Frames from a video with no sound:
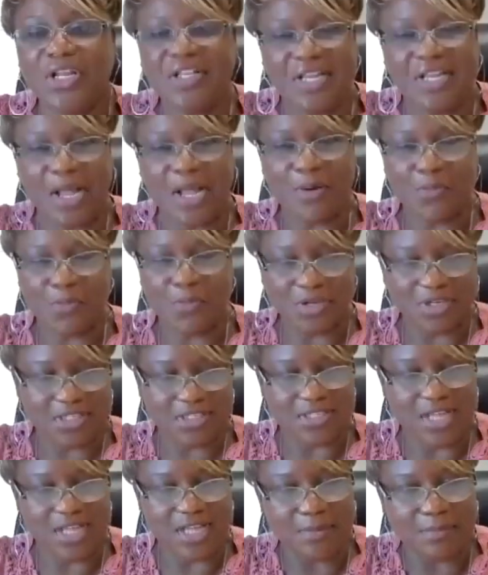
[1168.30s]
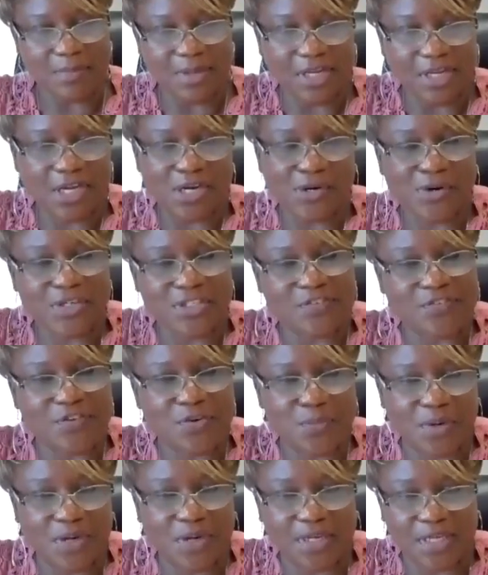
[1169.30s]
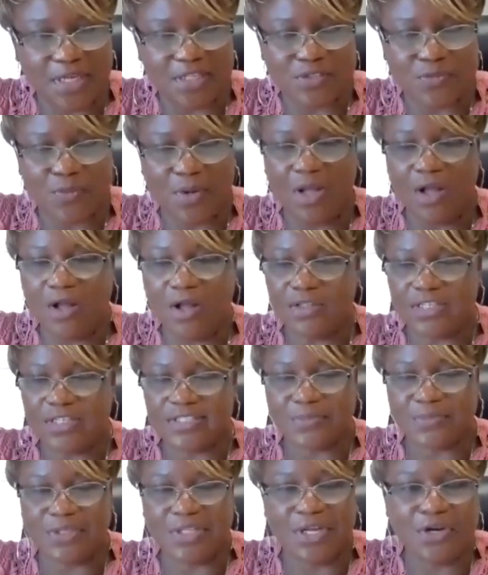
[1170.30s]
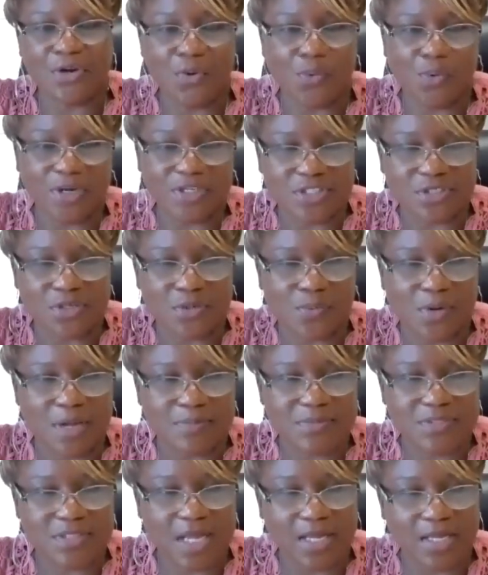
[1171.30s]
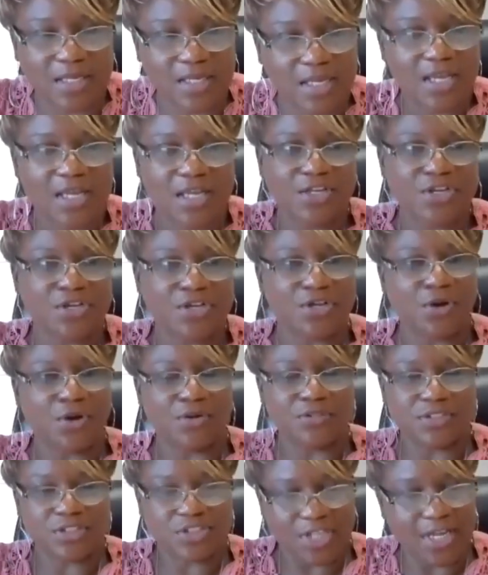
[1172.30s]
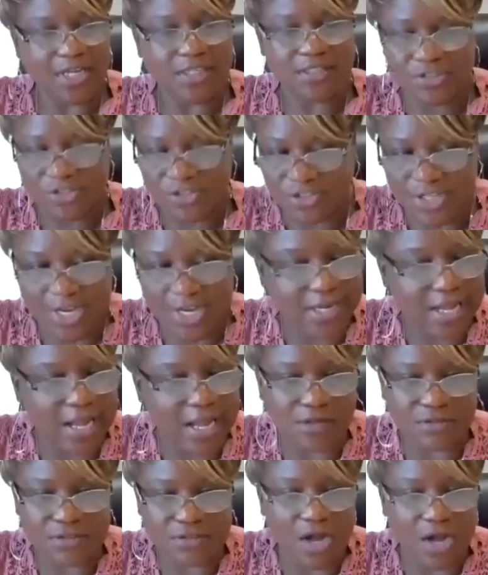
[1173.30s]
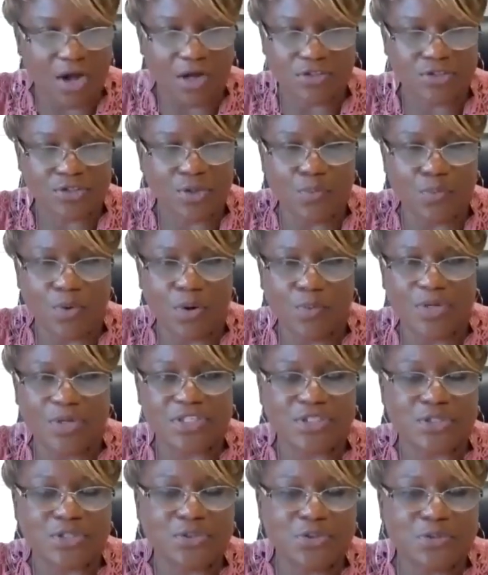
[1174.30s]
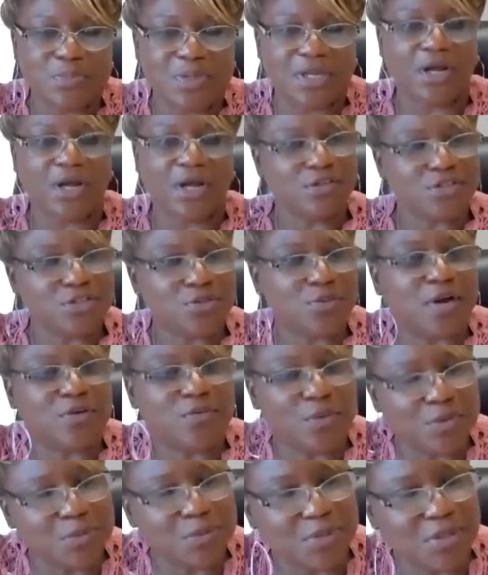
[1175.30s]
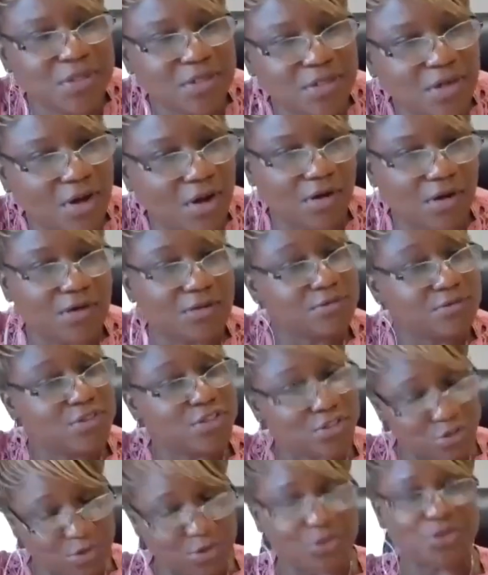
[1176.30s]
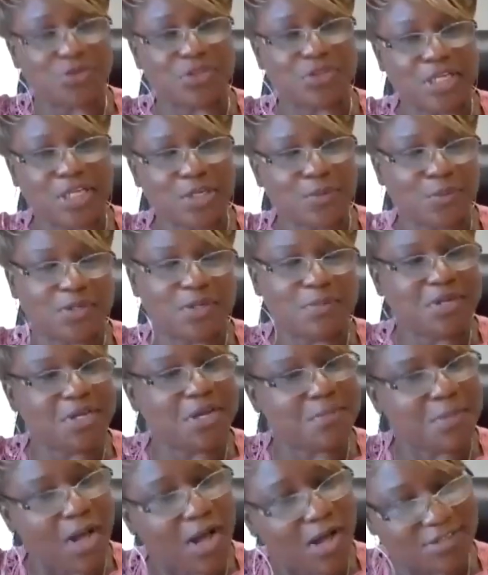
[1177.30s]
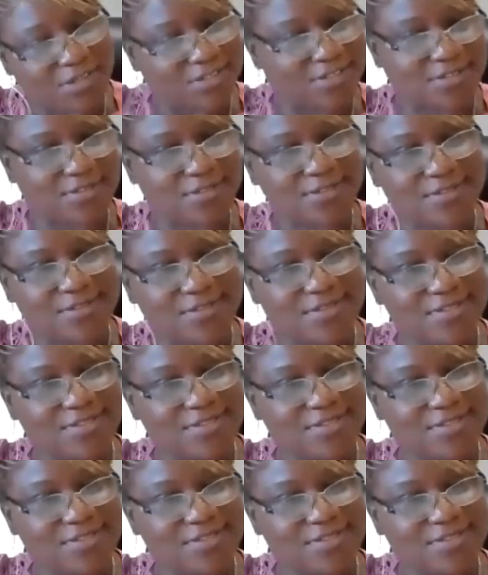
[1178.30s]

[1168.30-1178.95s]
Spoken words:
only thing I want to encourage everyone as well is, when they're going to the website, check out also what we do. But also, I wrote a book called "So You Think You Want to Be a Boss,"